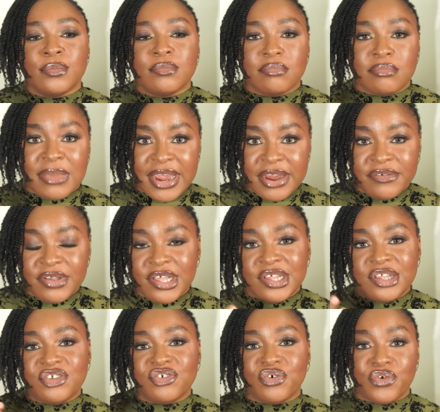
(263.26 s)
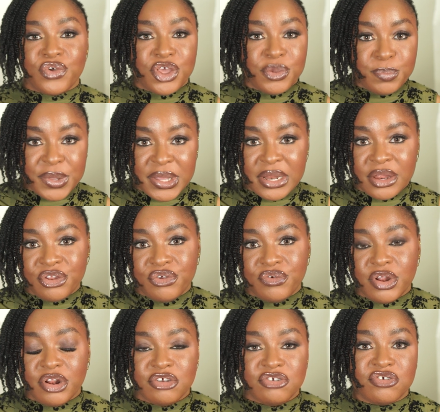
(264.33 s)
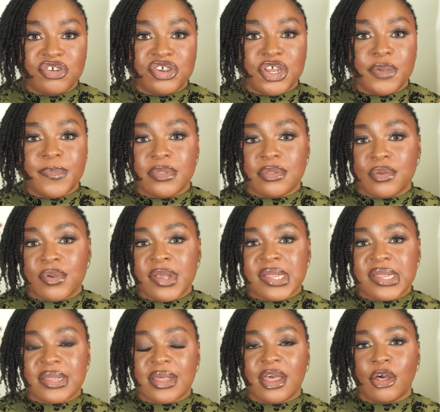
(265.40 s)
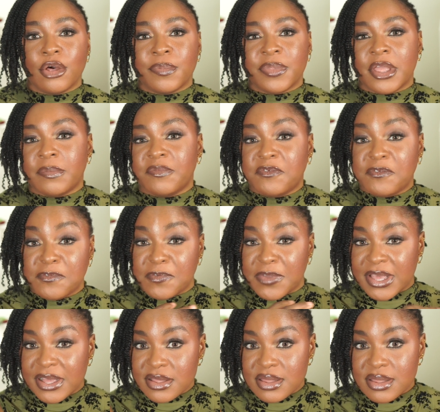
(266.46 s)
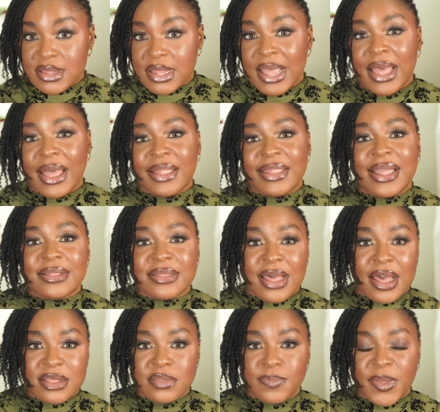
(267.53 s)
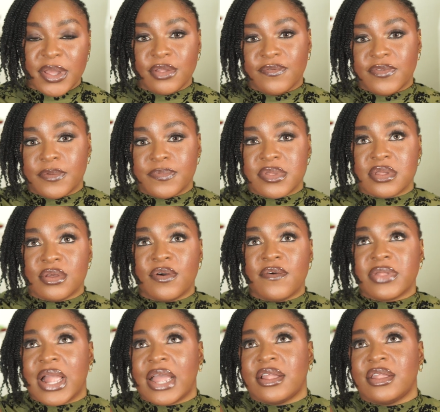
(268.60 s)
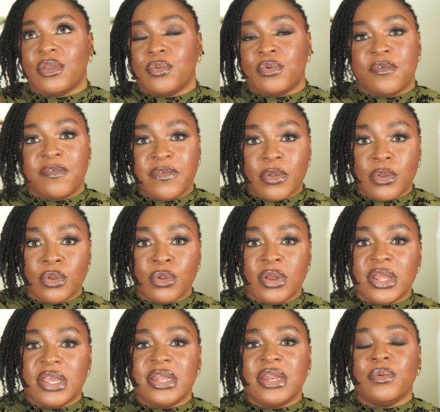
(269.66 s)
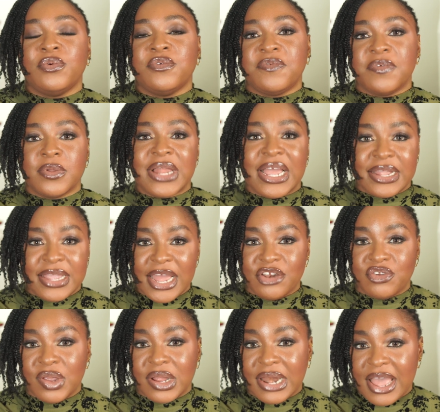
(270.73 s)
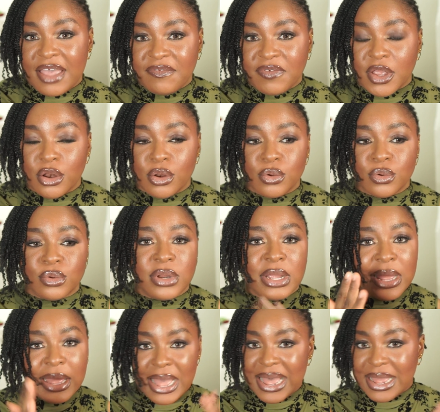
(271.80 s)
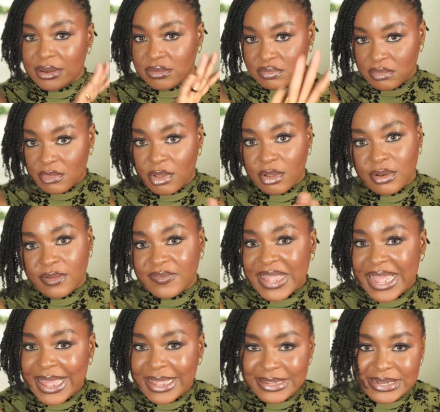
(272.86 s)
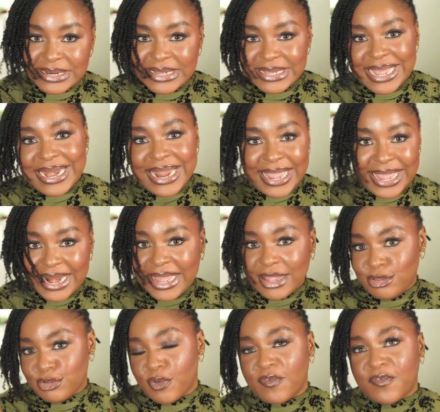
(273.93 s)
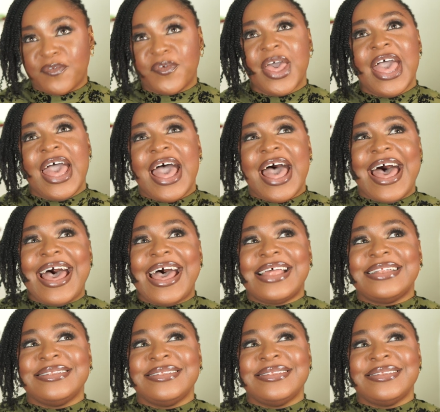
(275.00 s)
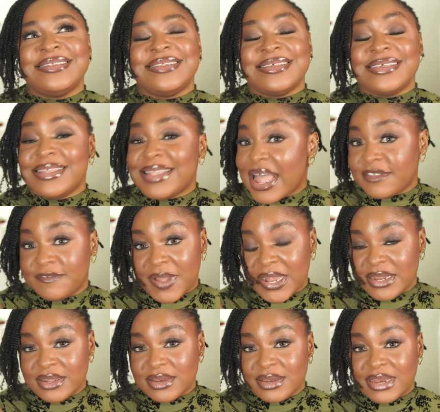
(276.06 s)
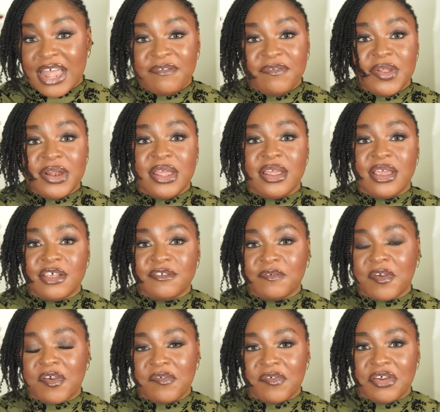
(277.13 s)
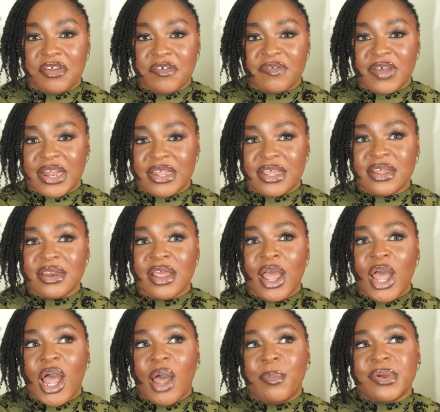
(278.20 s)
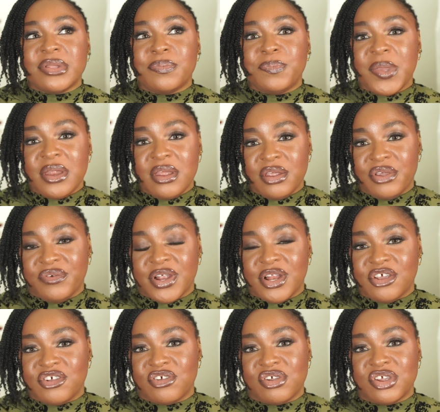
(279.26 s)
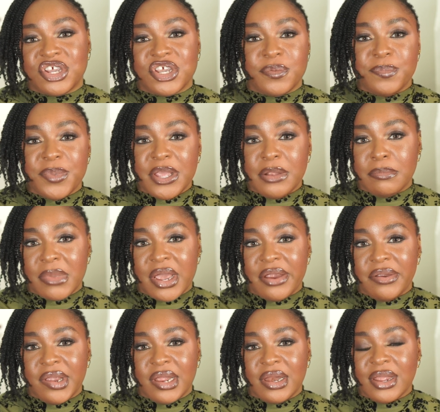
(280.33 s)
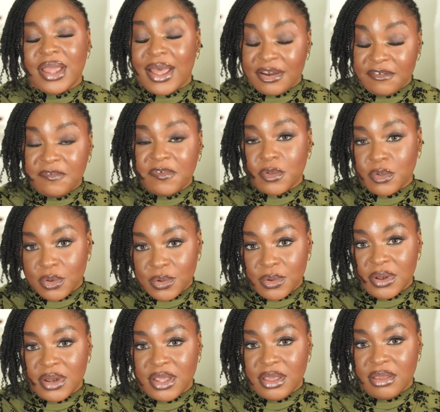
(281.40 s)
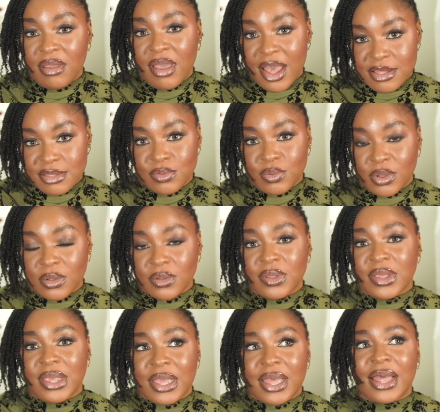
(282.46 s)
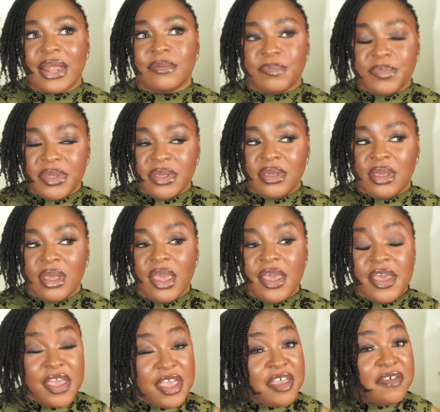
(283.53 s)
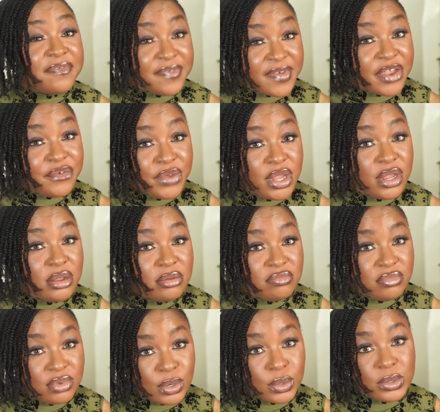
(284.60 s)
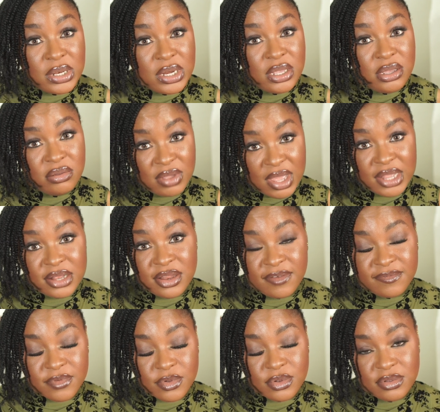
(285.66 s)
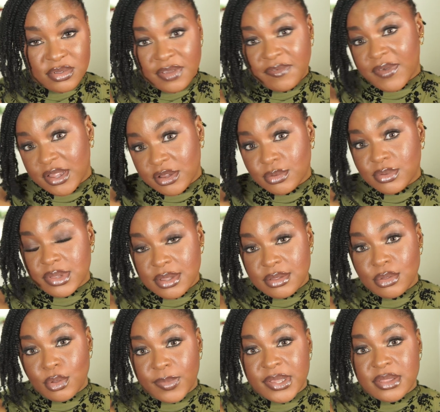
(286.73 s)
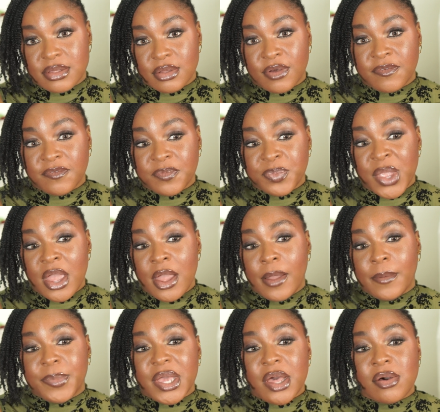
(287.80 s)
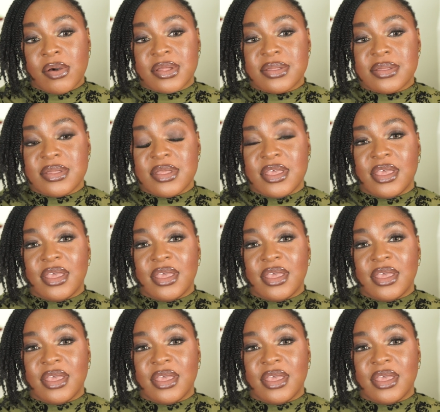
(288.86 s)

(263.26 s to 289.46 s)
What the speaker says: marriage or being in a relationship is going to help them fix that aspect of themselves. Like, they won't feel lonely, they won't feel like they are doing life alone, and all of that yada stuff. And that's valid. That feeling is very, very valid. But being in a relationship, being married, can feel lonely as well. It can be a very lonely endeavor, if I do say so myself, because